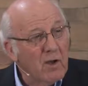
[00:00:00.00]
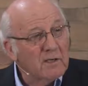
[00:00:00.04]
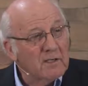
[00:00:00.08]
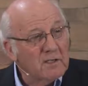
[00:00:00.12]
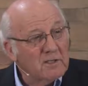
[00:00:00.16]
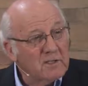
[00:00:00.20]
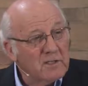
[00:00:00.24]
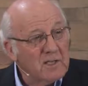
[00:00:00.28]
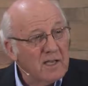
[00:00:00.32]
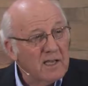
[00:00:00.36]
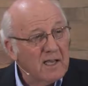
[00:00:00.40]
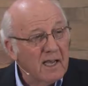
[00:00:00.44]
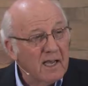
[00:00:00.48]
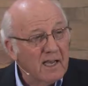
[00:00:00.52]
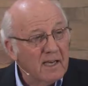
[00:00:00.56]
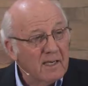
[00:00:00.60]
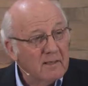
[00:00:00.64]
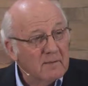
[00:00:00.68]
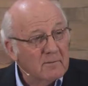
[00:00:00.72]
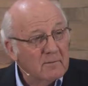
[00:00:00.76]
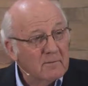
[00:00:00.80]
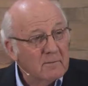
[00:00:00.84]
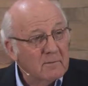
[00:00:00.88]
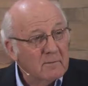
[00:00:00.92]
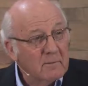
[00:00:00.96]
say,
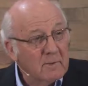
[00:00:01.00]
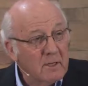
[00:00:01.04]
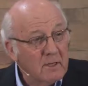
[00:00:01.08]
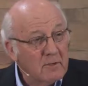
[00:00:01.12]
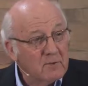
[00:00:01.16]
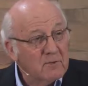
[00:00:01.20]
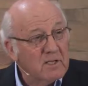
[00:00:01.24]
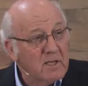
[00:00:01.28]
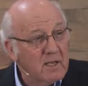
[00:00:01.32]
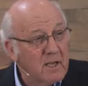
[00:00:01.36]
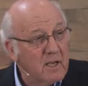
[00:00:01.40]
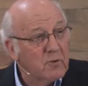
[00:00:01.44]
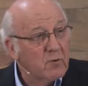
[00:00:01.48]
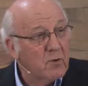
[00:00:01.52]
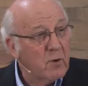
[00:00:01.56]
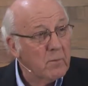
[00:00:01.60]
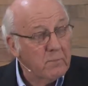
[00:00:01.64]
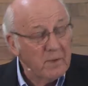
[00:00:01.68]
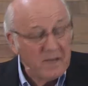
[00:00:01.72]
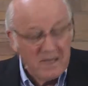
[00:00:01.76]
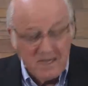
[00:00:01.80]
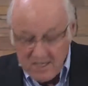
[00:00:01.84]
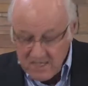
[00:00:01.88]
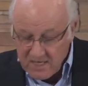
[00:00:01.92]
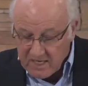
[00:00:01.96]
here's the other
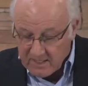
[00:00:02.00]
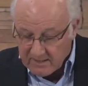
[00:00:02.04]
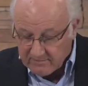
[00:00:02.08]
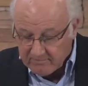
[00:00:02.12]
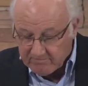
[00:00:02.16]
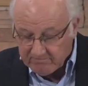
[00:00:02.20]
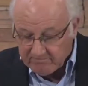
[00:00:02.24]
opinion.